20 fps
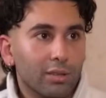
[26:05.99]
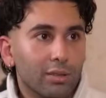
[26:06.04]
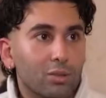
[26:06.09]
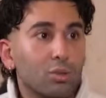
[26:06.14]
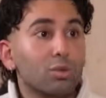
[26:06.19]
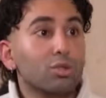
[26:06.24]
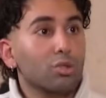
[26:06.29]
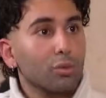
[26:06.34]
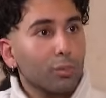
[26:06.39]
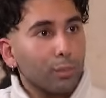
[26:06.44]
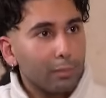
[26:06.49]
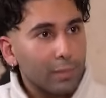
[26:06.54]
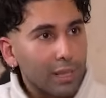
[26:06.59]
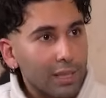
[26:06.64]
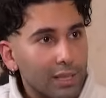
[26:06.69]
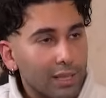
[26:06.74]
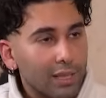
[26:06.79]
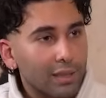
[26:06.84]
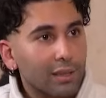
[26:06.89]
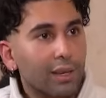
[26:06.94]
So to
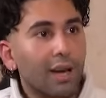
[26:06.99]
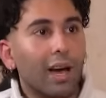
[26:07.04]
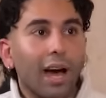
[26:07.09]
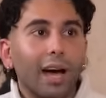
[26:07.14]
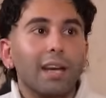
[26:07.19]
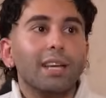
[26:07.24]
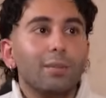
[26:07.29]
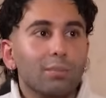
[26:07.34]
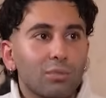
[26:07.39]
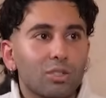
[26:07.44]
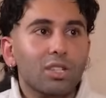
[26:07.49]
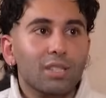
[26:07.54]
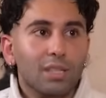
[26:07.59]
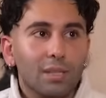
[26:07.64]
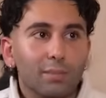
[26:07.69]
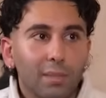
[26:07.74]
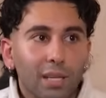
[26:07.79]
me, I am right. just